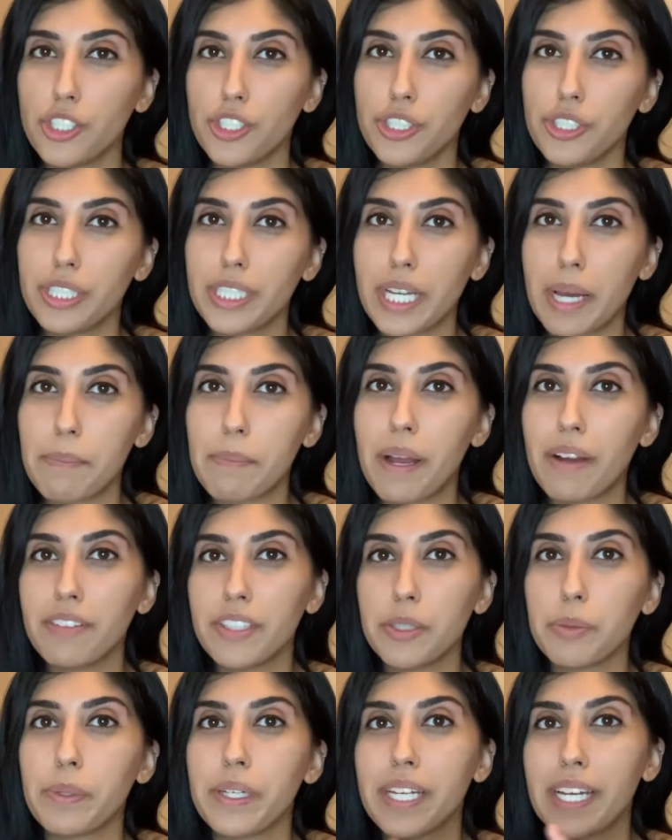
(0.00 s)
due to get
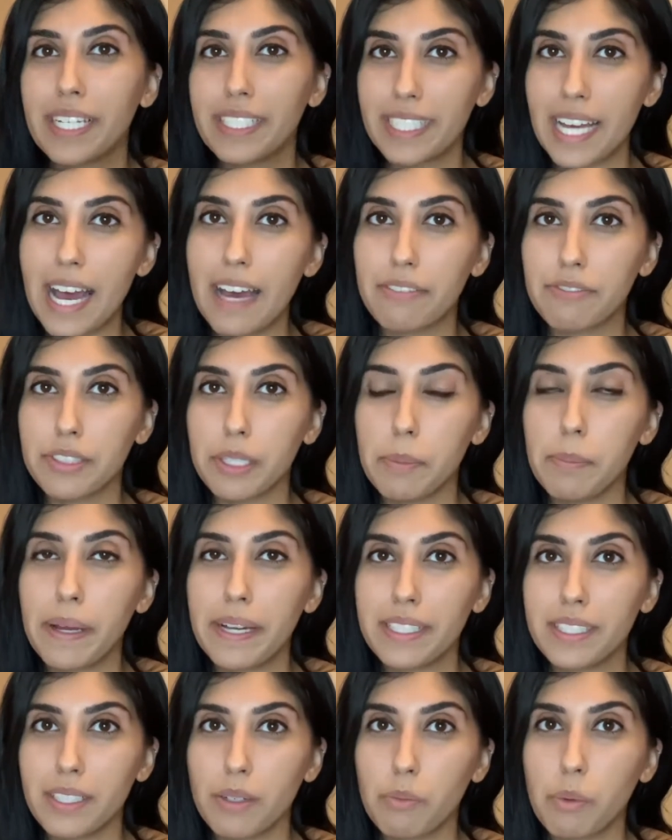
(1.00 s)
married the weekend after
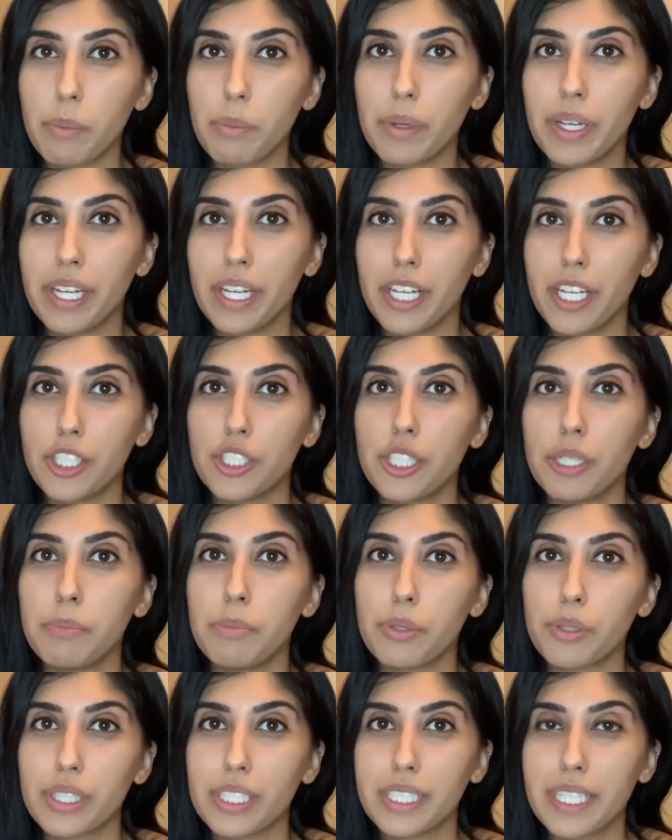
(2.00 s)
based on when we initially
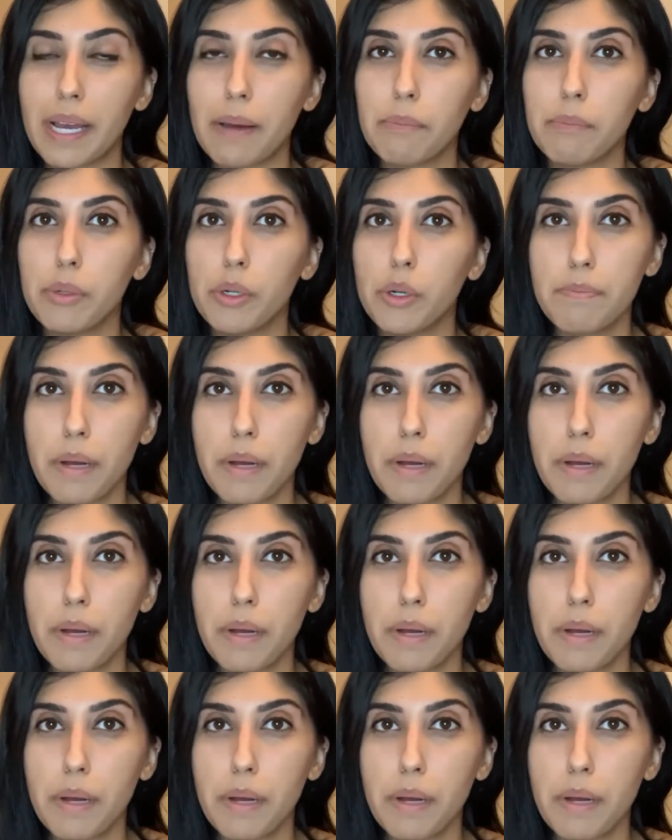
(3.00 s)
booked the temple,